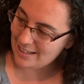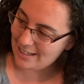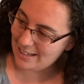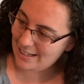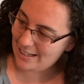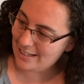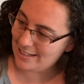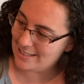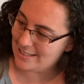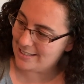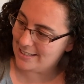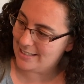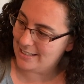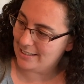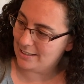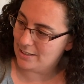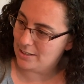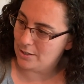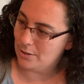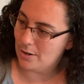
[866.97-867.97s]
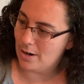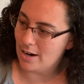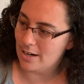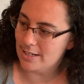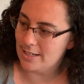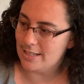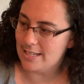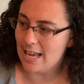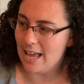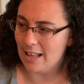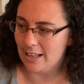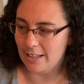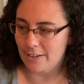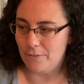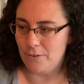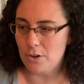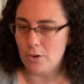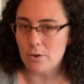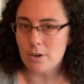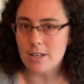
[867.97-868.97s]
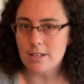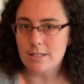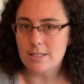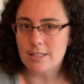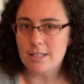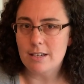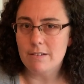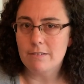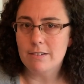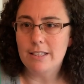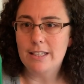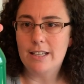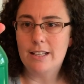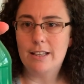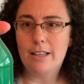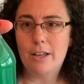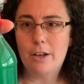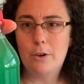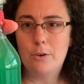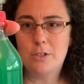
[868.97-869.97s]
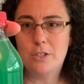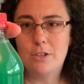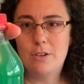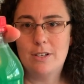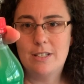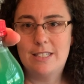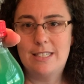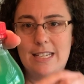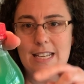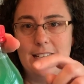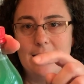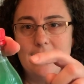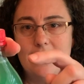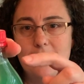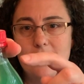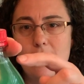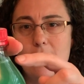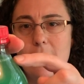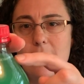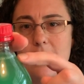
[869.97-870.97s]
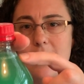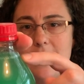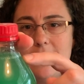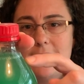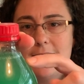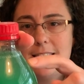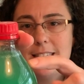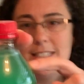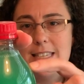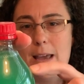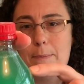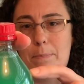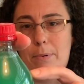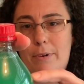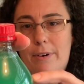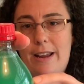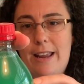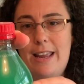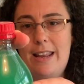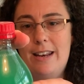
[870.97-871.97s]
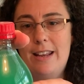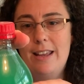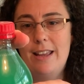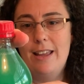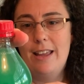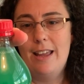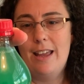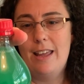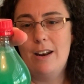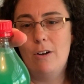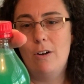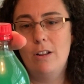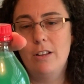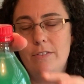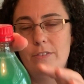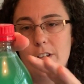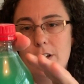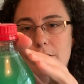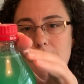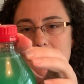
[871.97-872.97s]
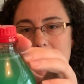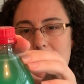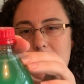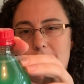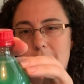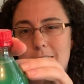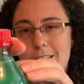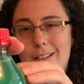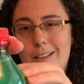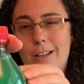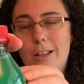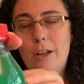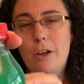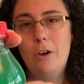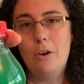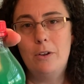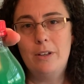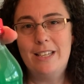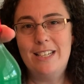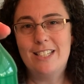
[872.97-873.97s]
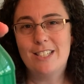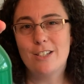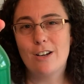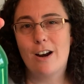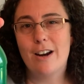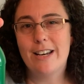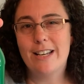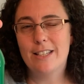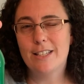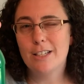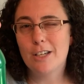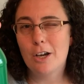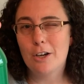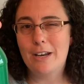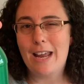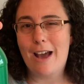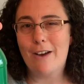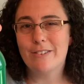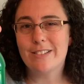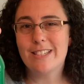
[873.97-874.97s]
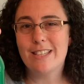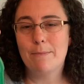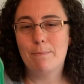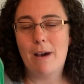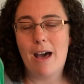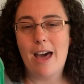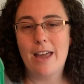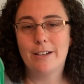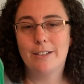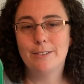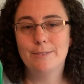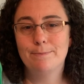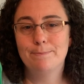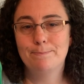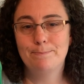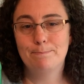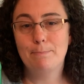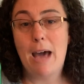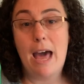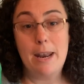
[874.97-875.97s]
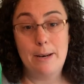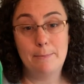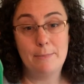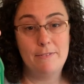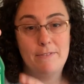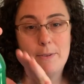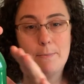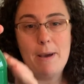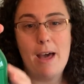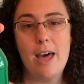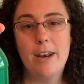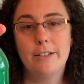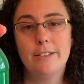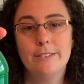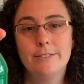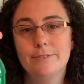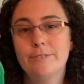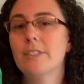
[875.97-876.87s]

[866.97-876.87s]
It's still too hard to tell. If you can see really close, you can see it's starting to separate and all of the green is slowly starting to go down to the bottom of the bottle.